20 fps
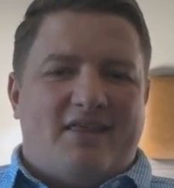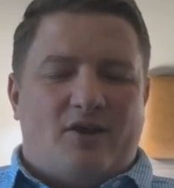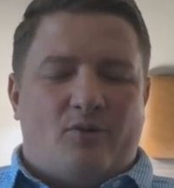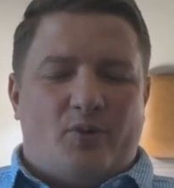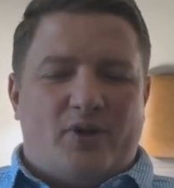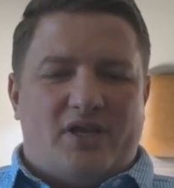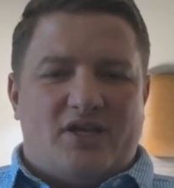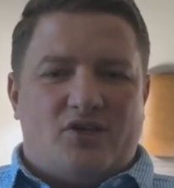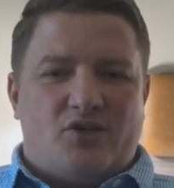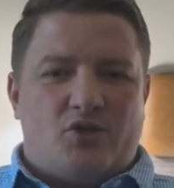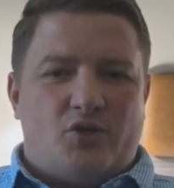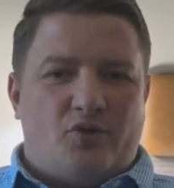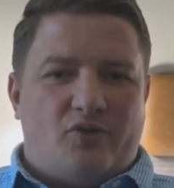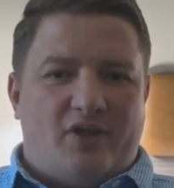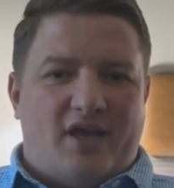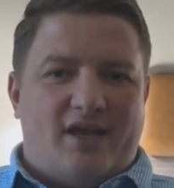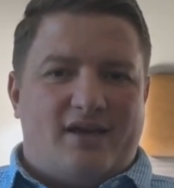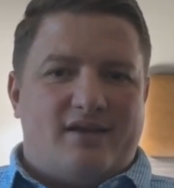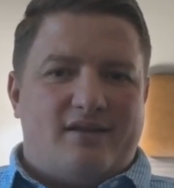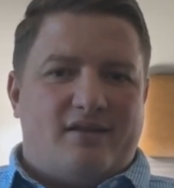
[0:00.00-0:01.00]
then we can do
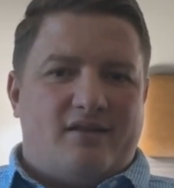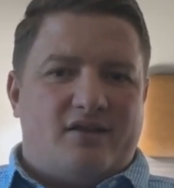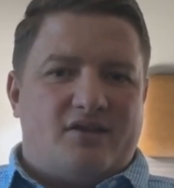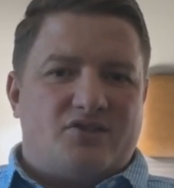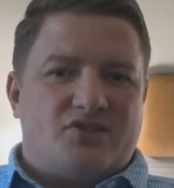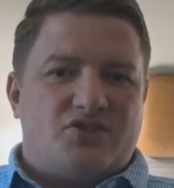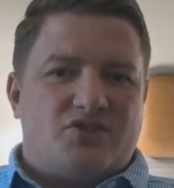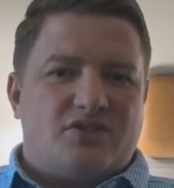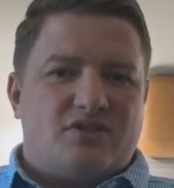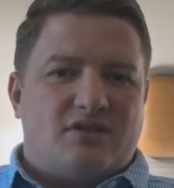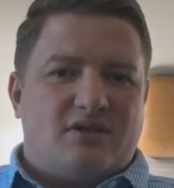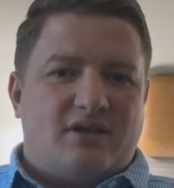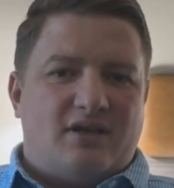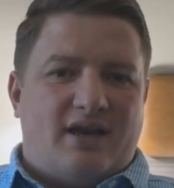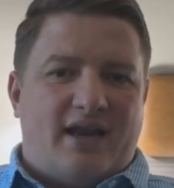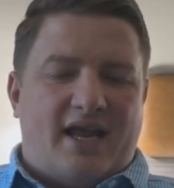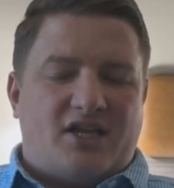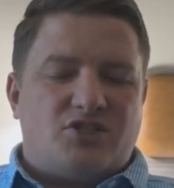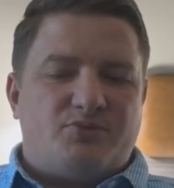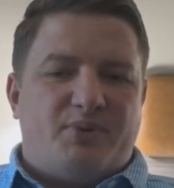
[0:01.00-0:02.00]
that. This
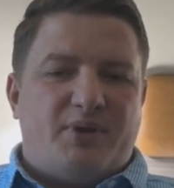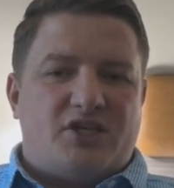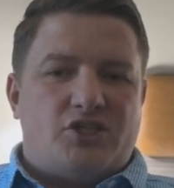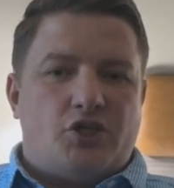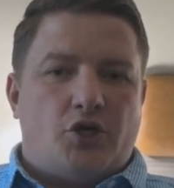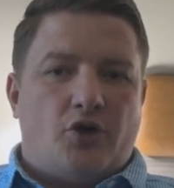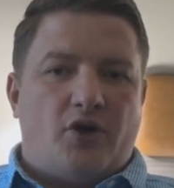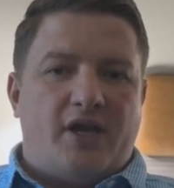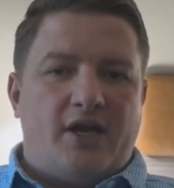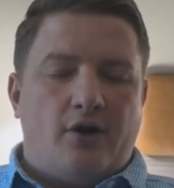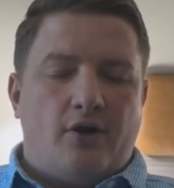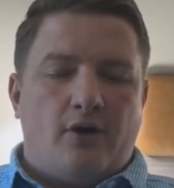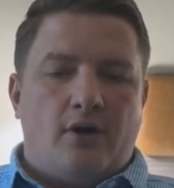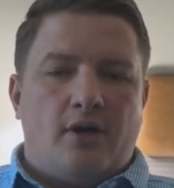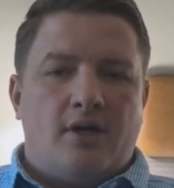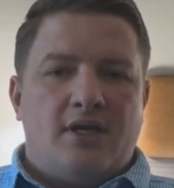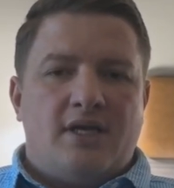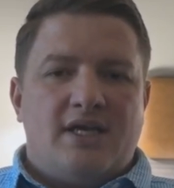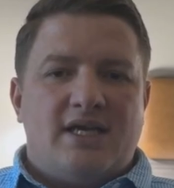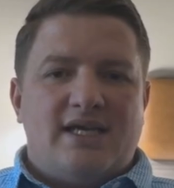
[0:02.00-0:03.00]
next picture
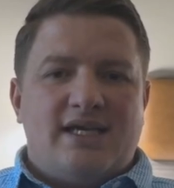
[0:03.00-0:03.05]
here